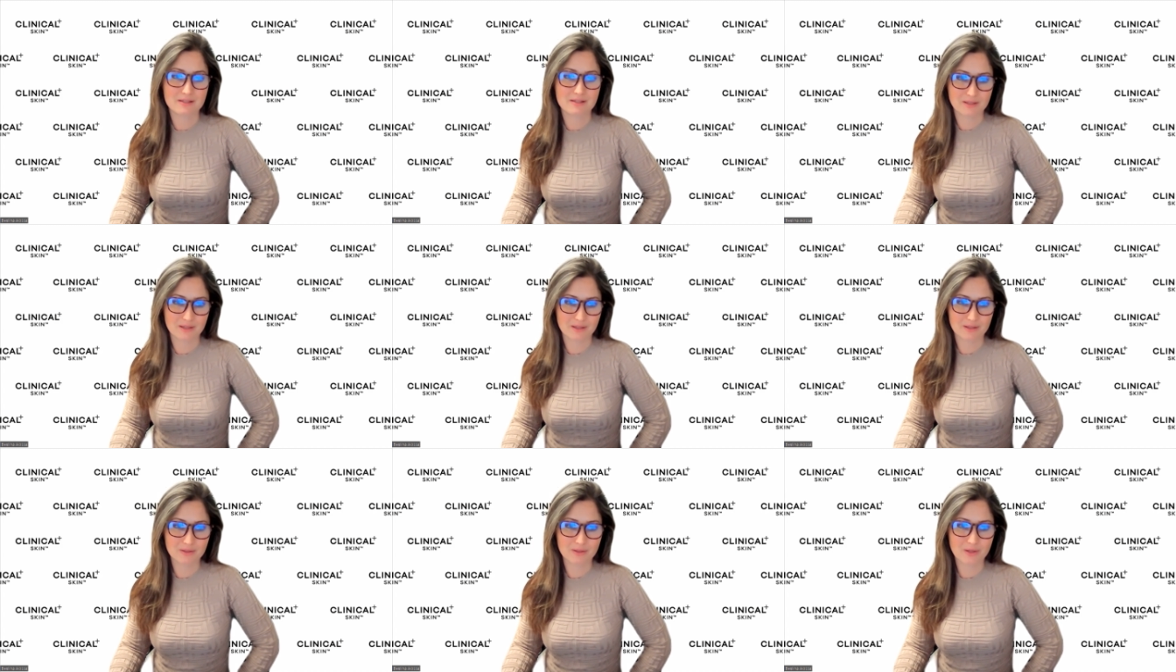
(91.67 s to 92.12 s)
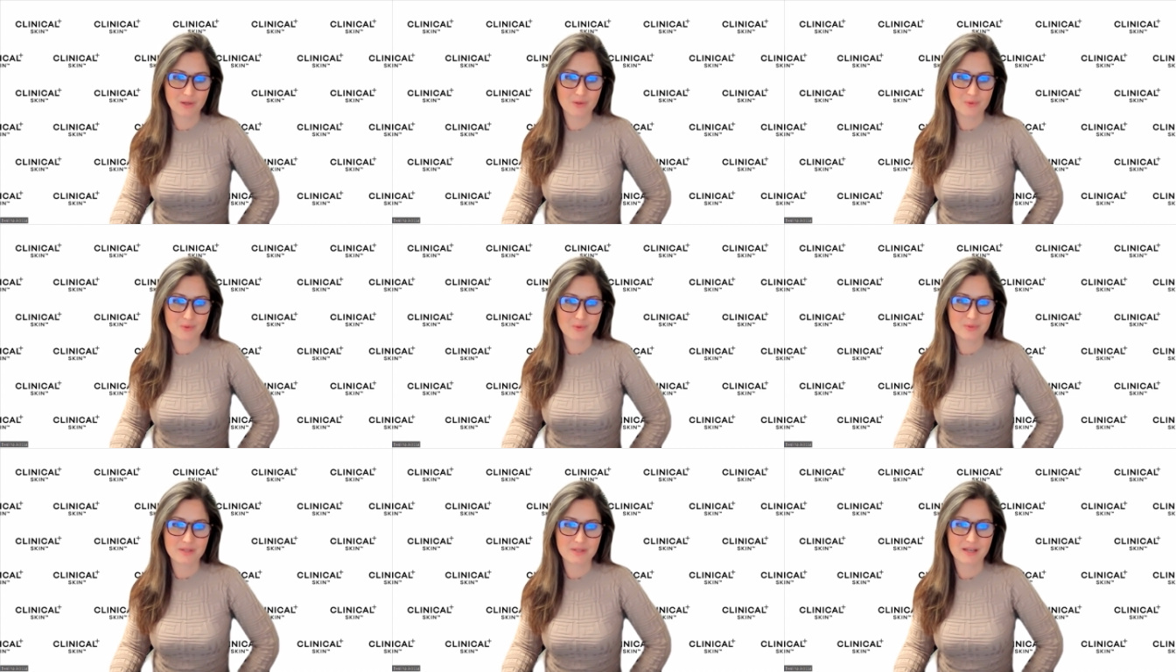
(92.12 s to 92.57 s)
skin
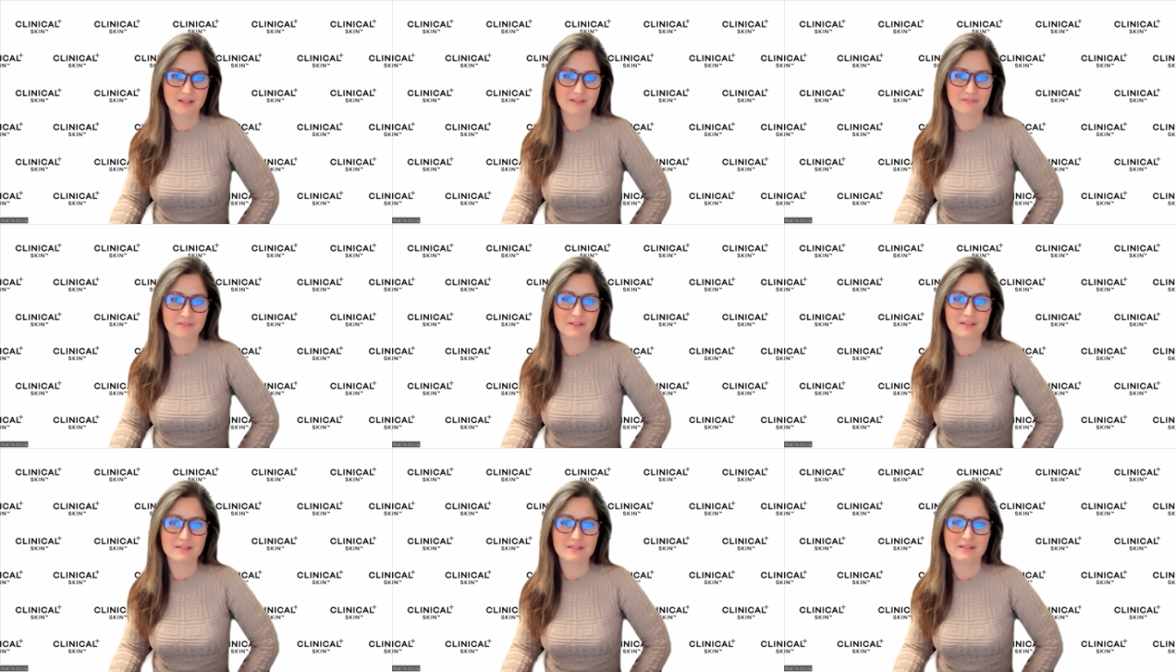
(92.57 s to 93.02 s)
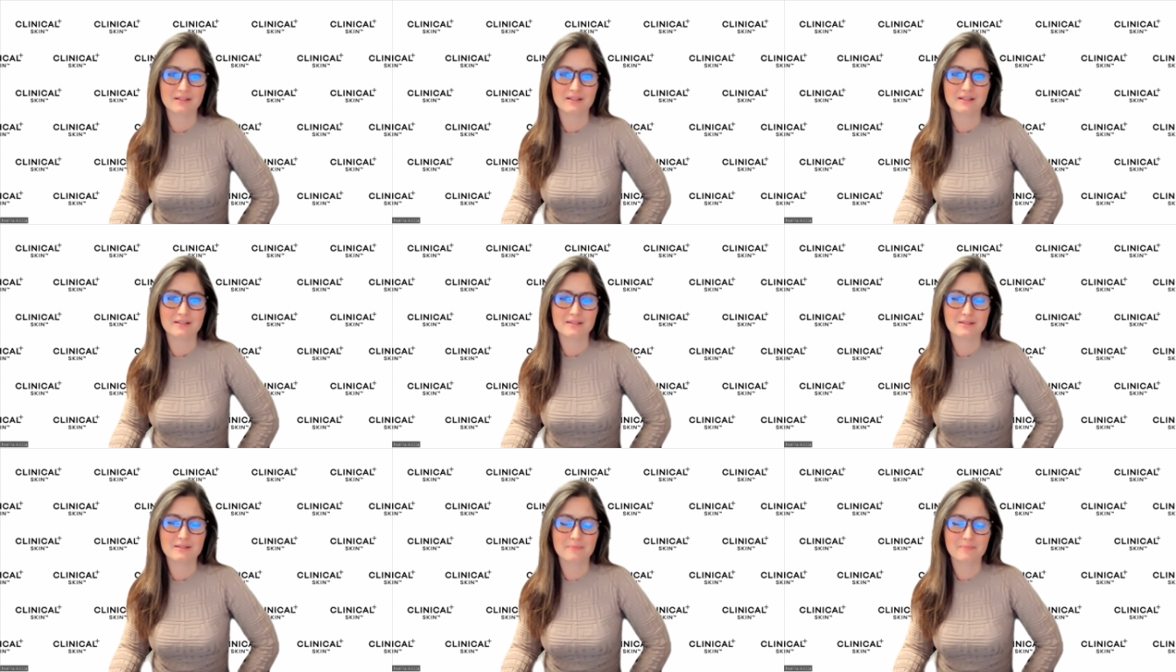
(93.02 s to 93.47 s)
tones, and
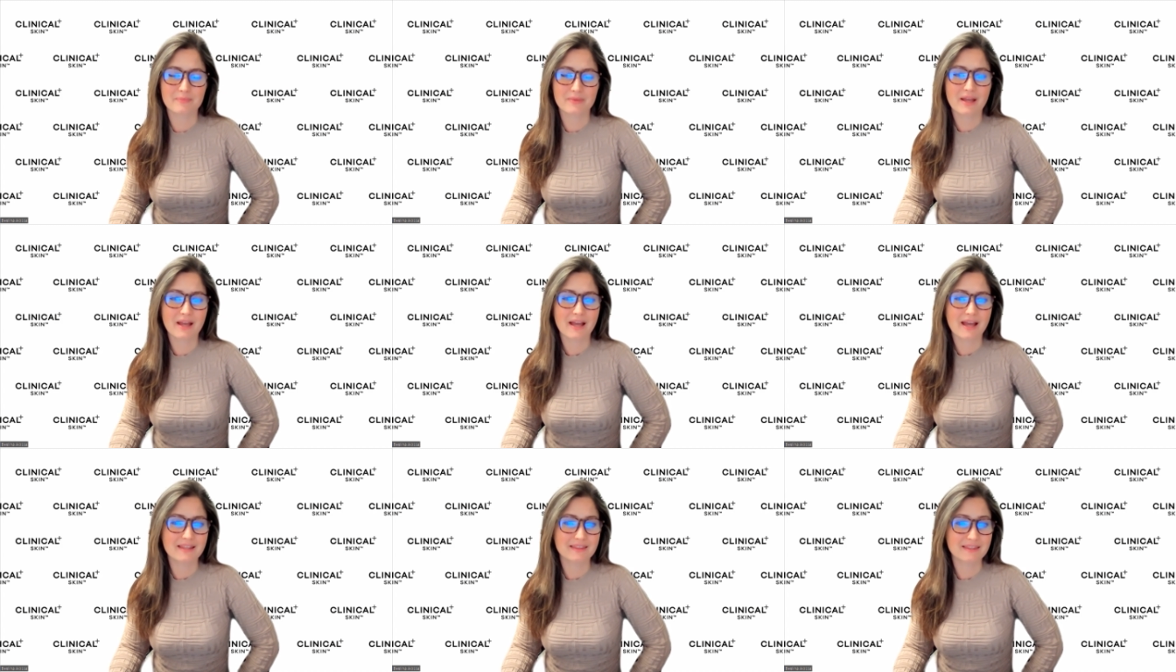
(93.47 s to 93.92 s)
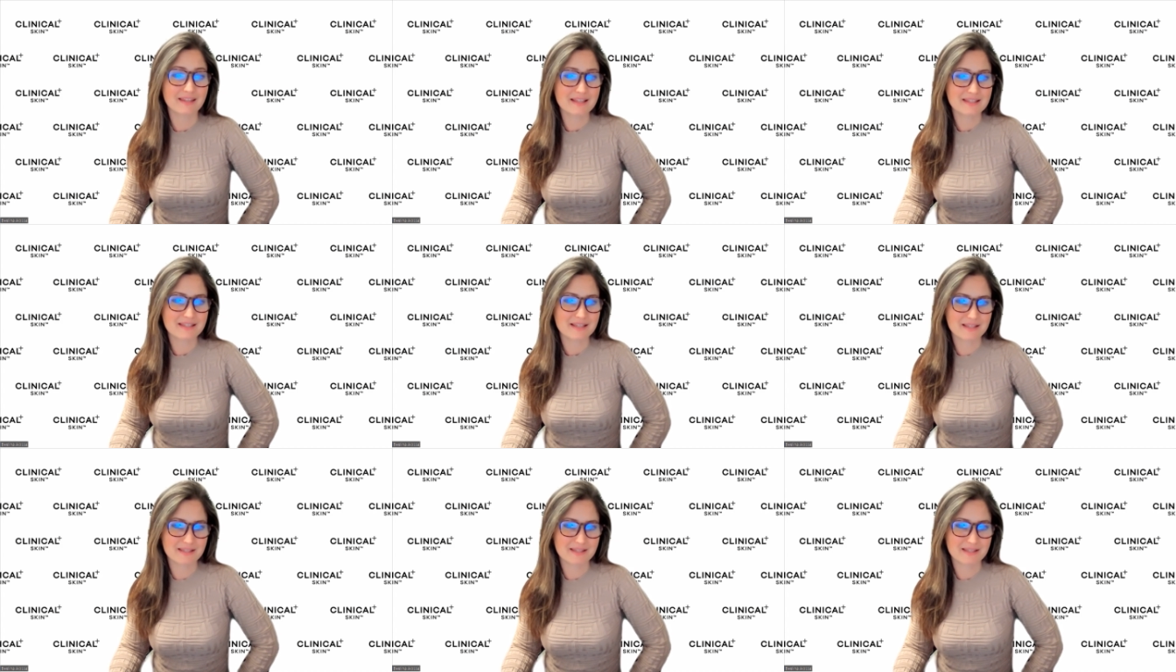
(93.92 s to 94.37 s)
ethnicities. And
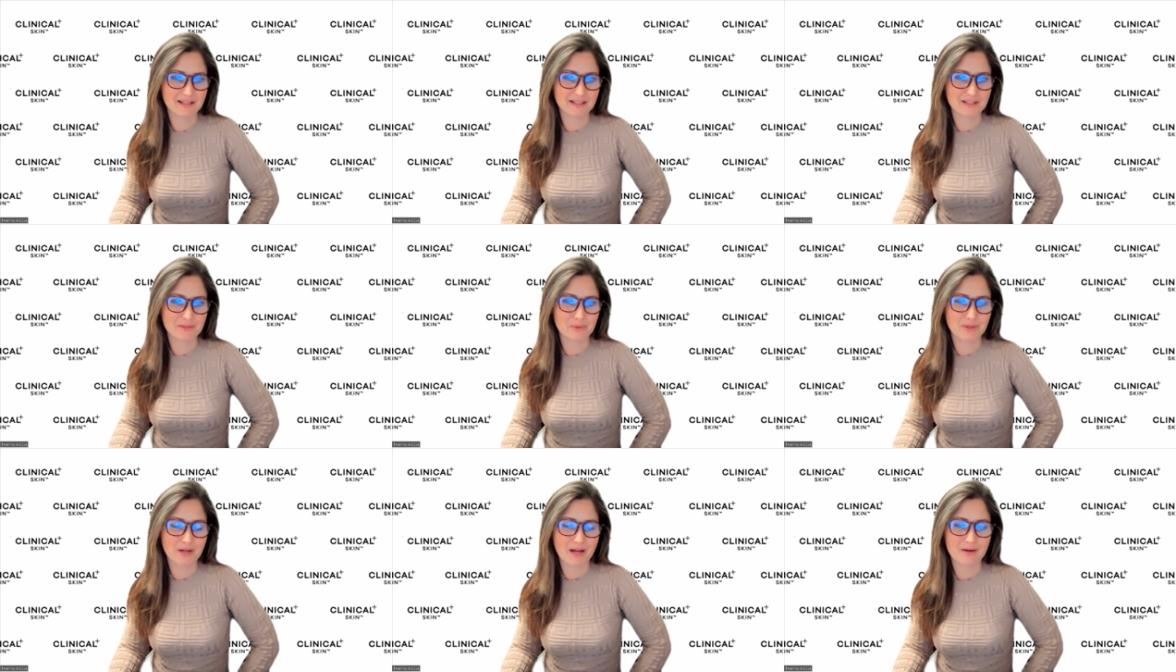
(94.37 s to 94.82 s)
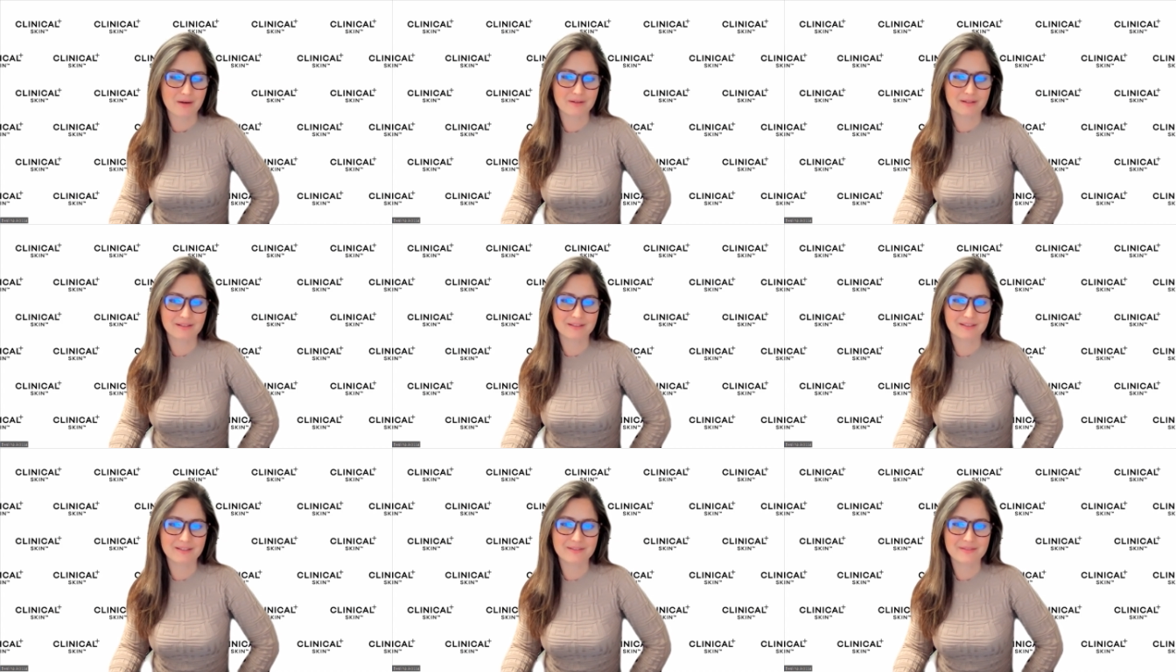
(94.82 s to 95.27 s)
that's exactly what our
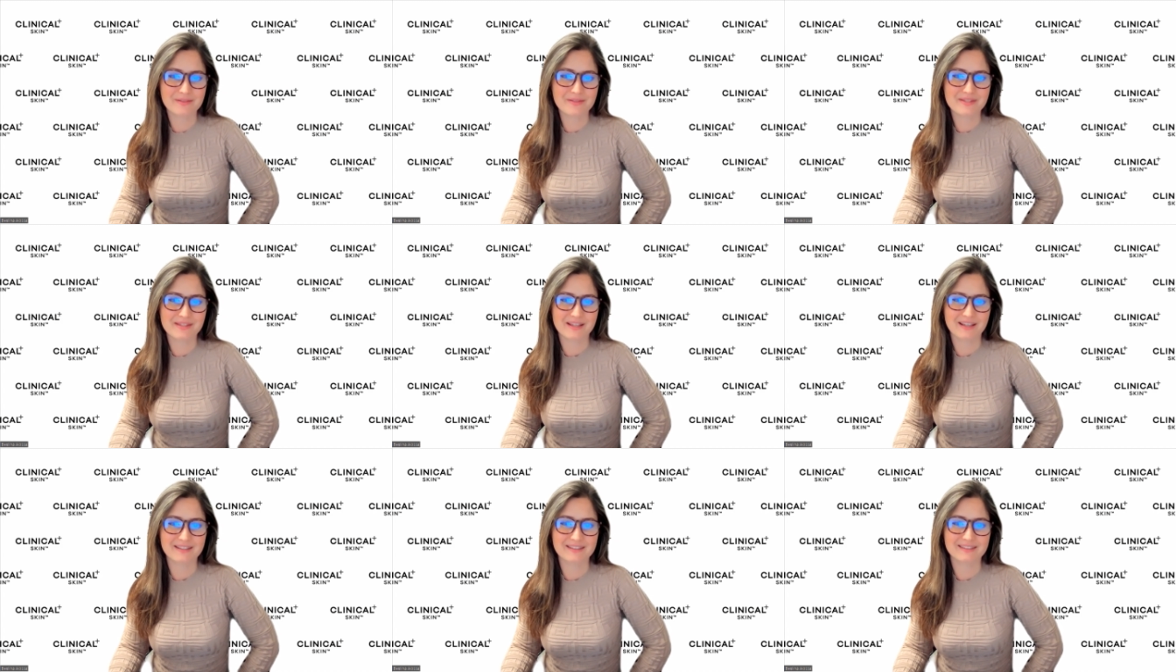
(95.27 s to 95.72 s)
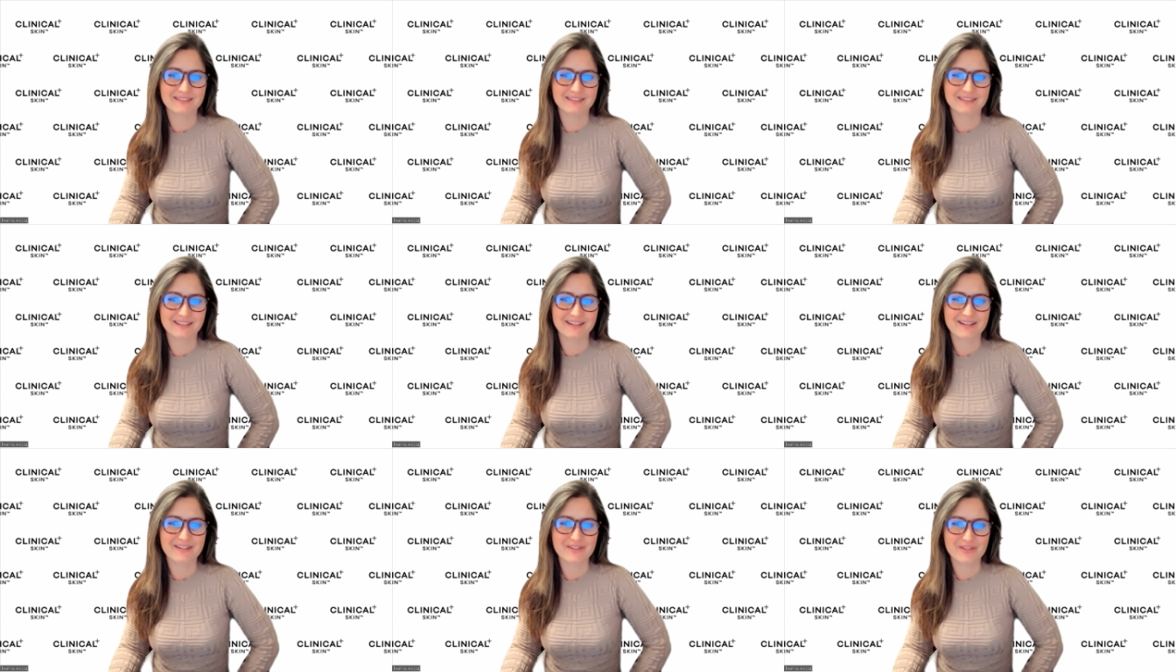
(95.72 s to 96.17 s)
clinical study
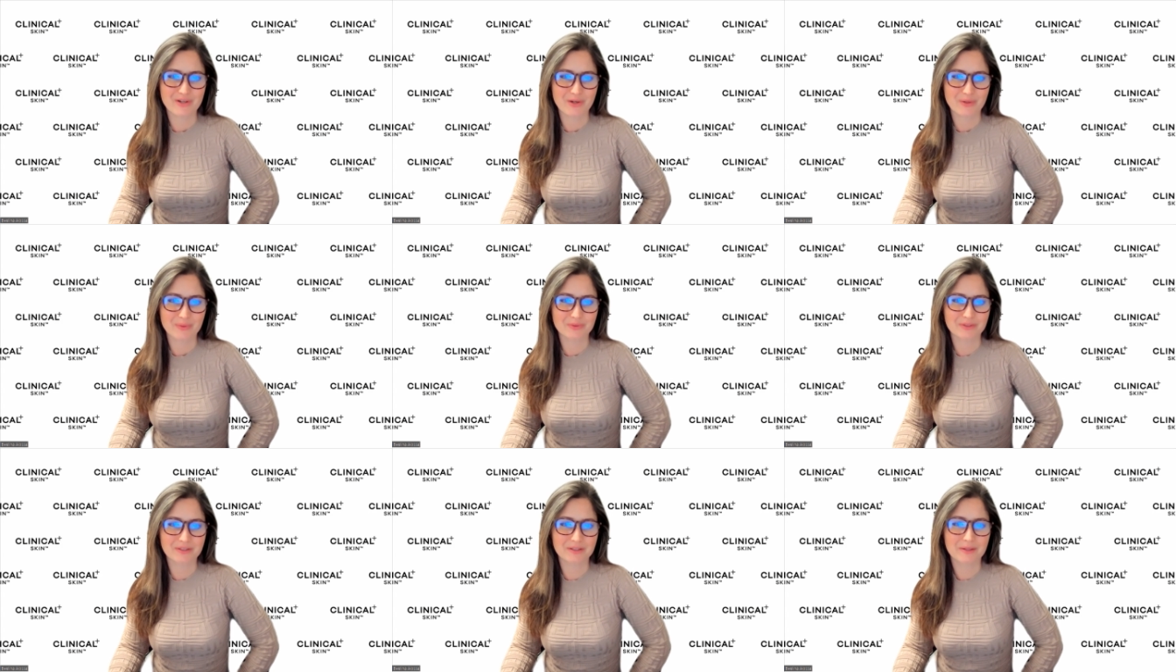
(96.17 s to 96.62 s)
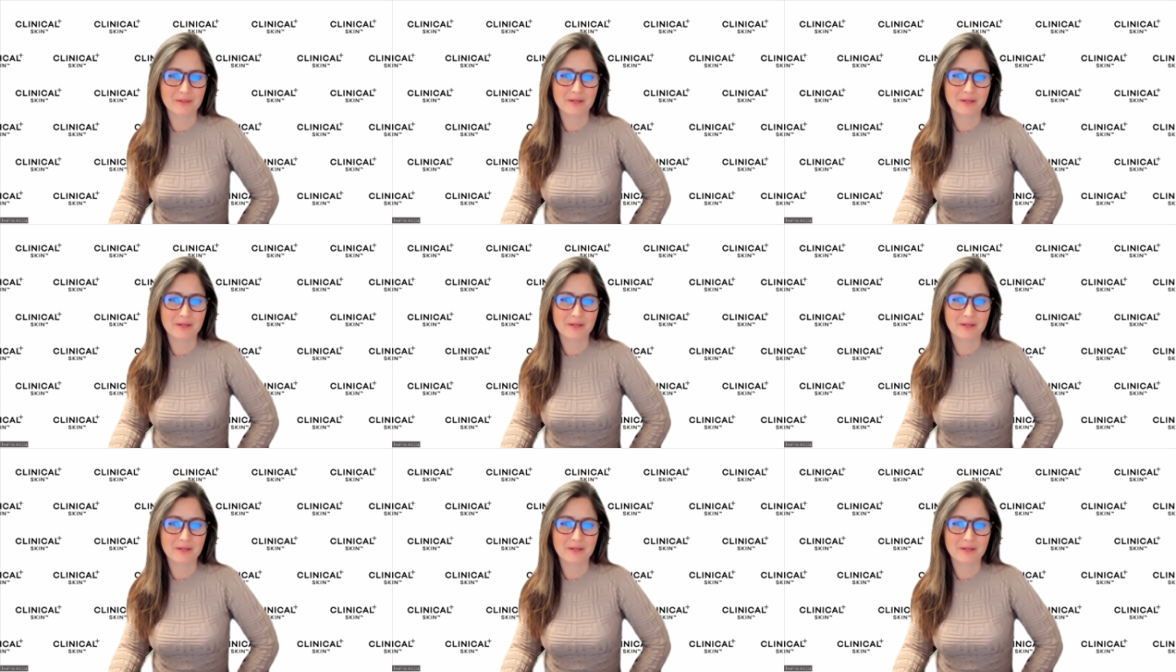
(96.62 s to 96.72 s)
data showed.